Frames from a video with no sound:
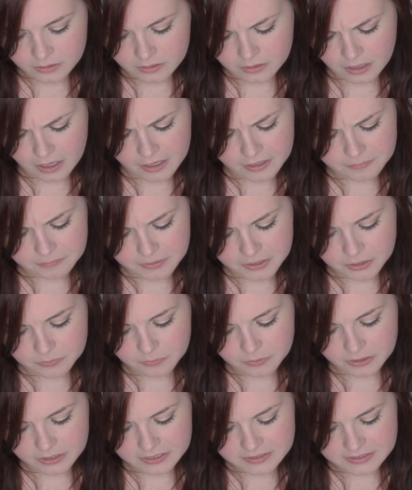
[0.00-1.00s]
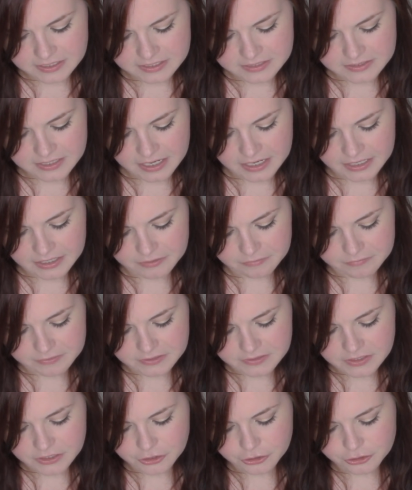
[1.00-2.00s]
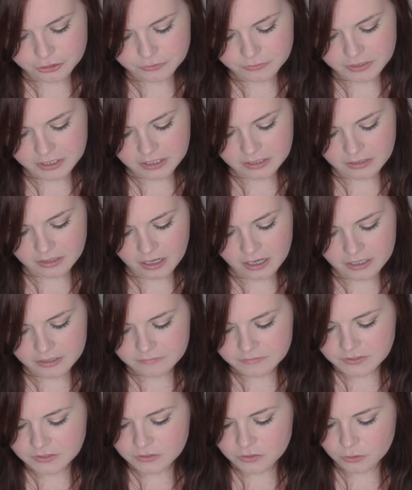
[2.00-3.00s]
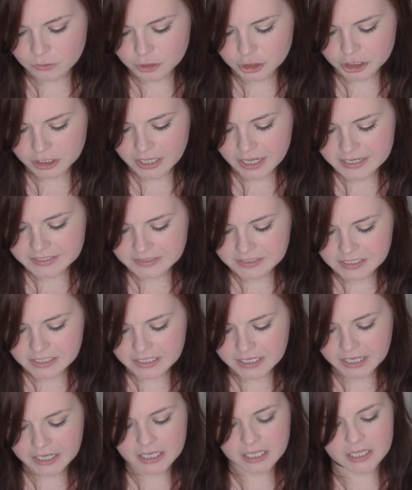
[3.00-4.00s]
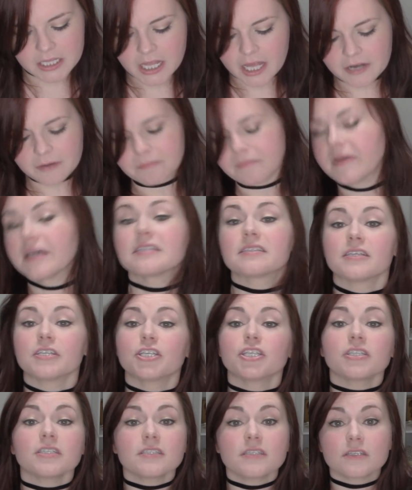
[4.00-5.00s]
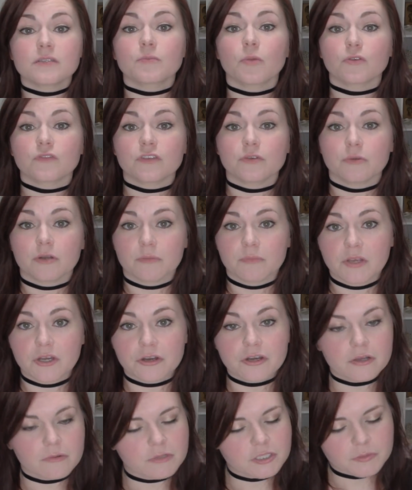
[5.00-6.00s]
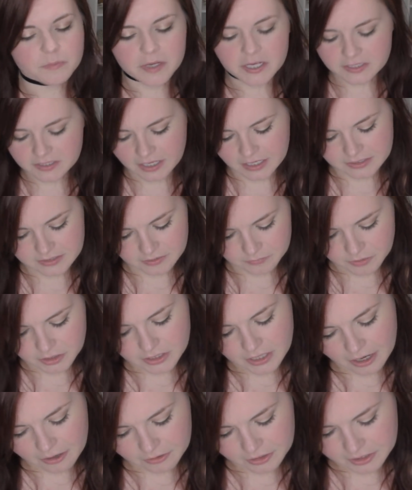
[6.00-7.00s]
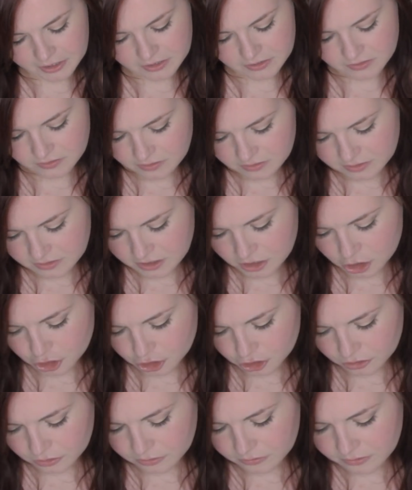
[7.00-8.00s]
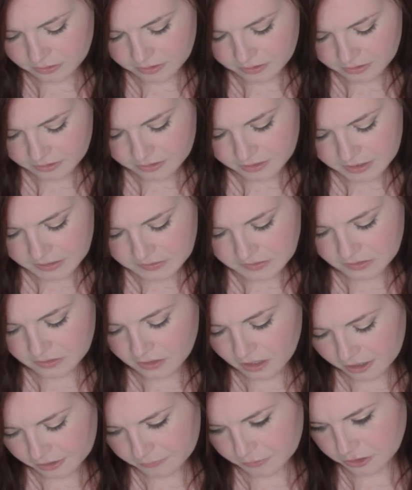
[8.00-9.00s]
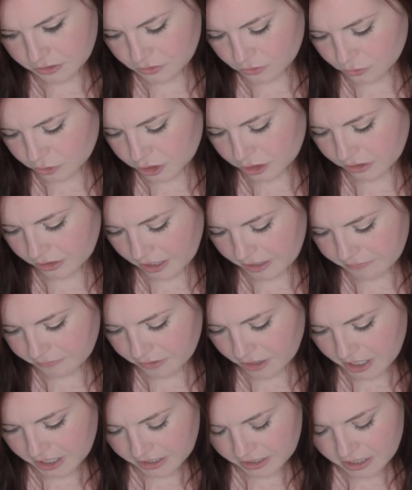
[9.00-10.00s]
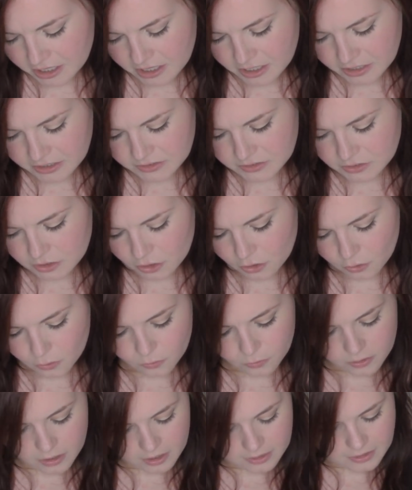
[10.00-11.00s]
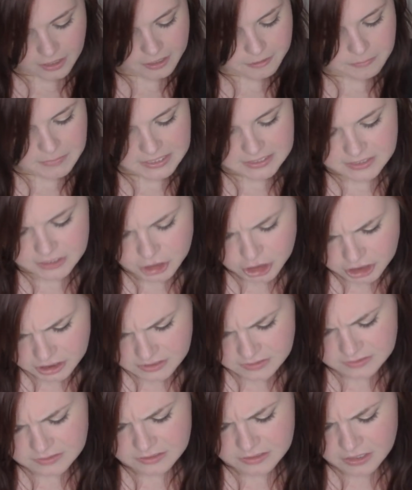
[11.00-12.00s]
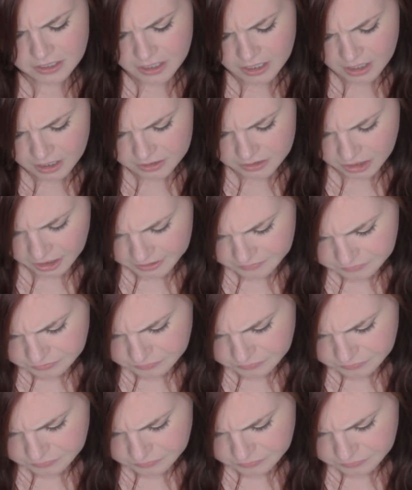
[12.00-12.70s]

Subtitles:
a lot of people, as I said, it feels like you're doing a lot of socializing, getting a lot of messages is mostly what I'm hearing, which makes sense. I mean, nowadays, digital is a lot of our social life, right? So a lot of messages, a lot of